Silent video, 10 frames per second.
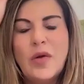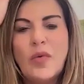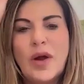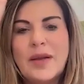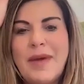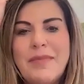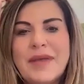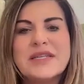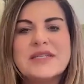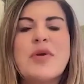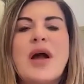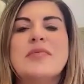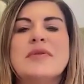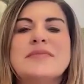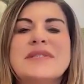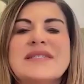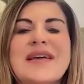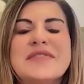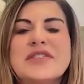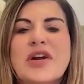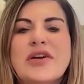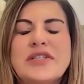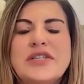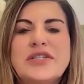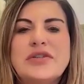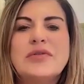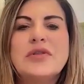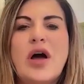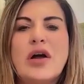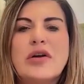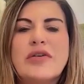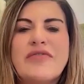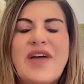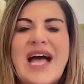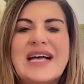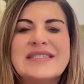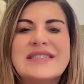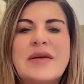One of my biggest problems is I've started to do longer fast.